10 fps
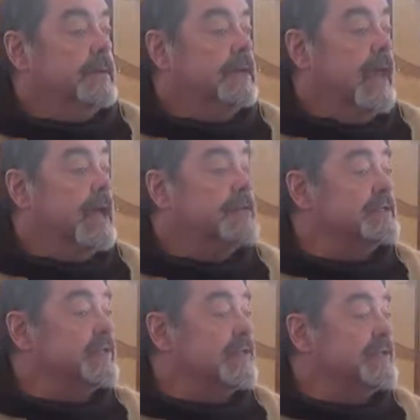God is
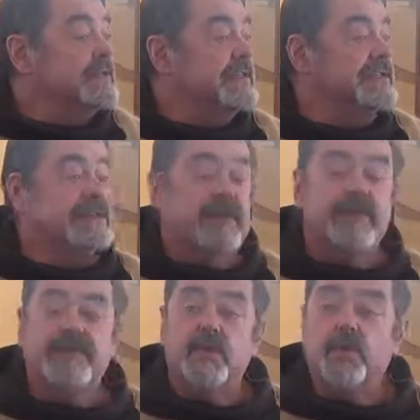with us in some
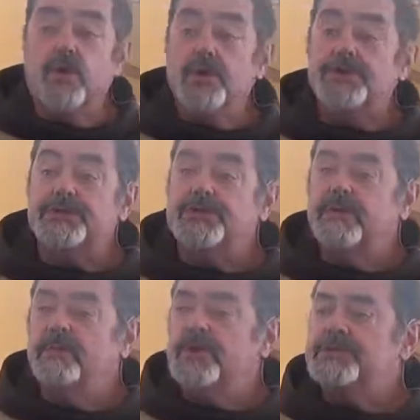of the
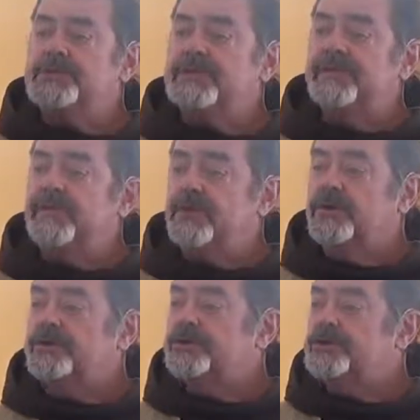worst, most
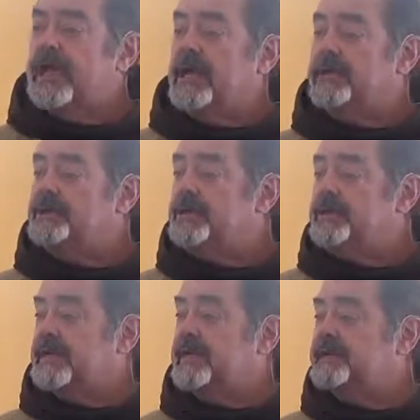difficult,
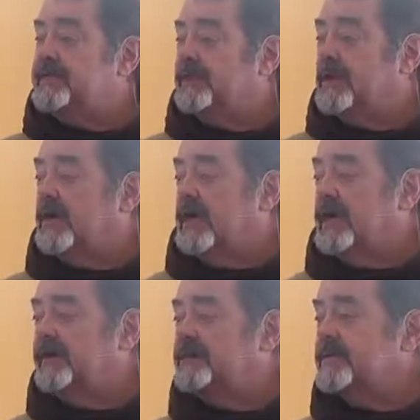challenging days of our
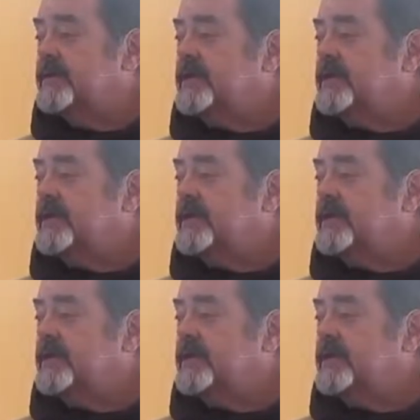lives.